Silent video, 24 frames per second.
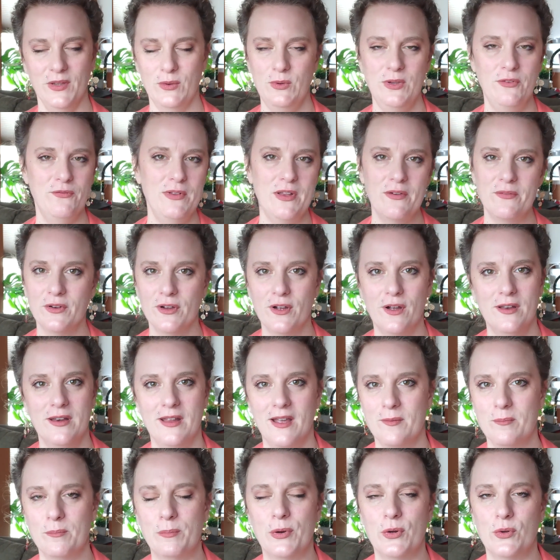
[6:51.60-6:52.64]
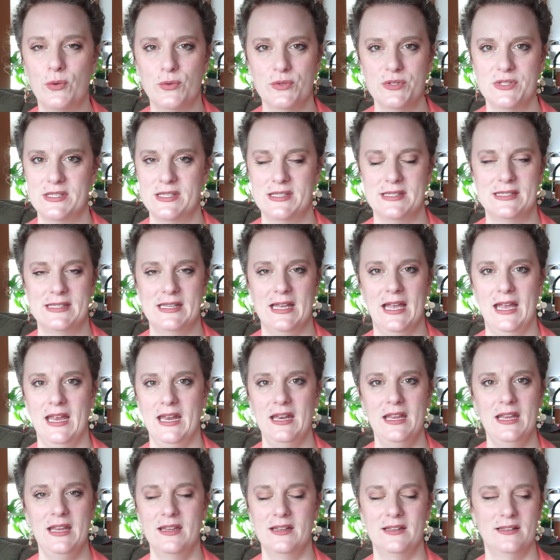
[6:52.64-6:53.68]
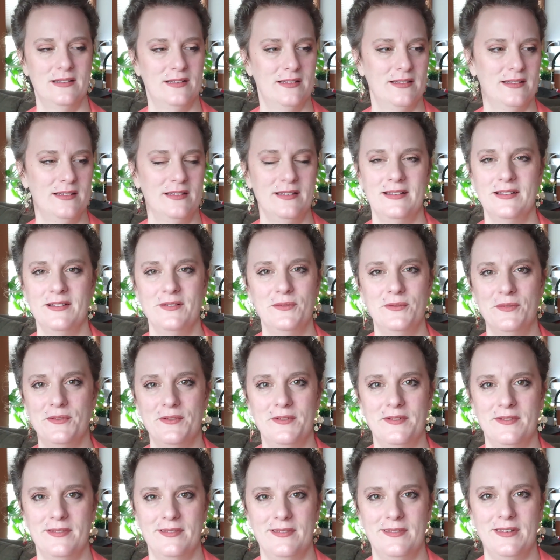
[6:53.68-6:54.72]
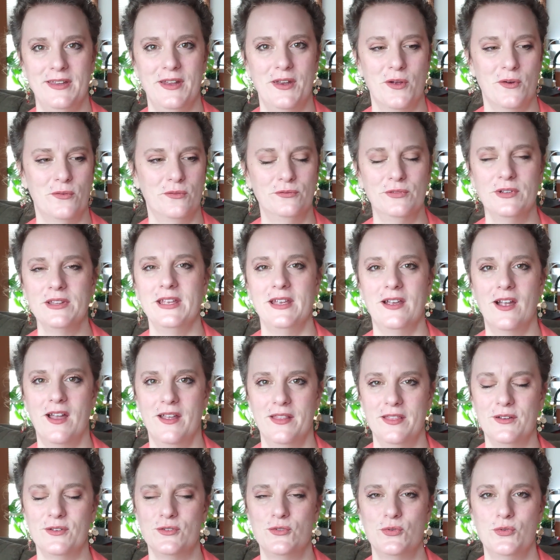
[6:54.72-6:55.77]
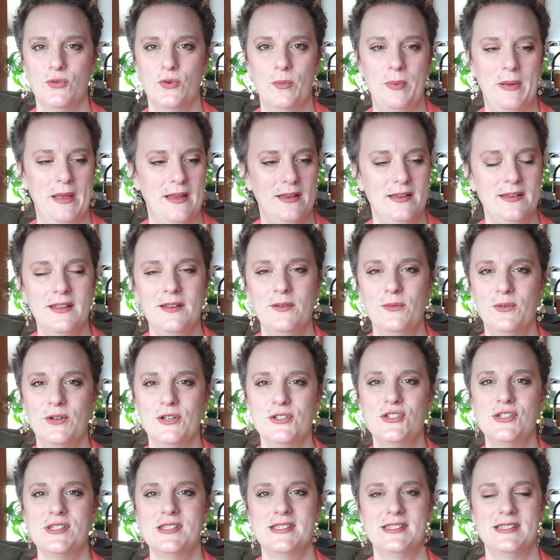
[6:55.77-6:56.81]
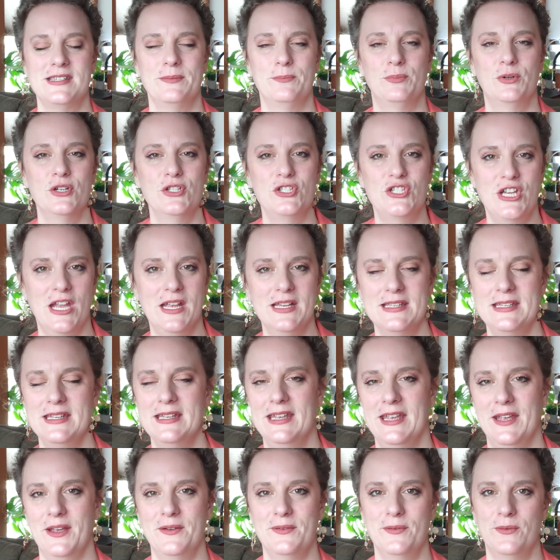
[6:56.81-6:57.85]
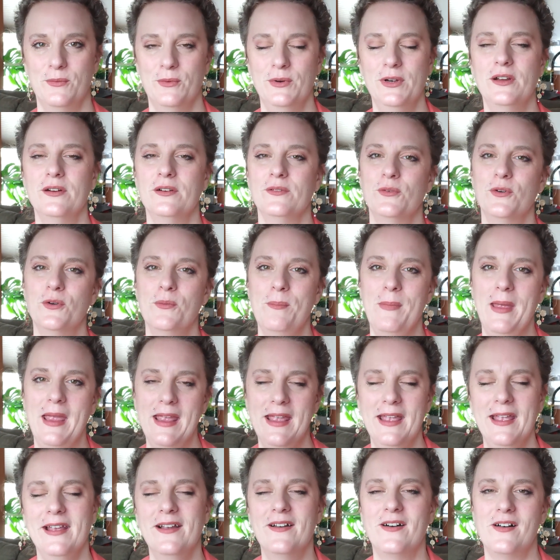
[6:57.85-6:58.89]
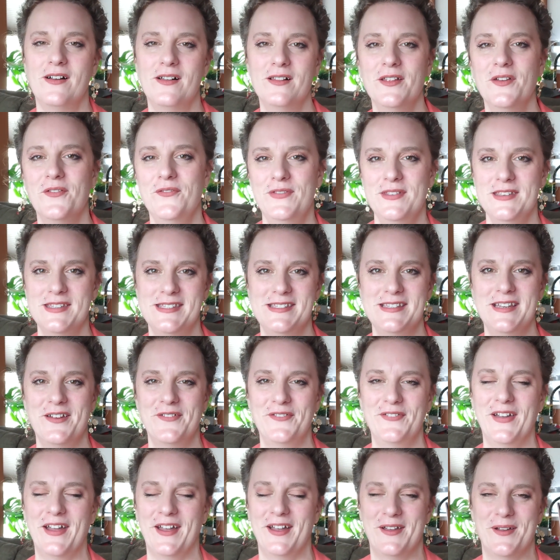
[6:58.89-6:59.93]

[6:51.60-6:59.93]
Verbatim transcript: We've never gone out and polled society and you know, really gotten their true opinion. We're just projecting it. We're we're making all of this stuff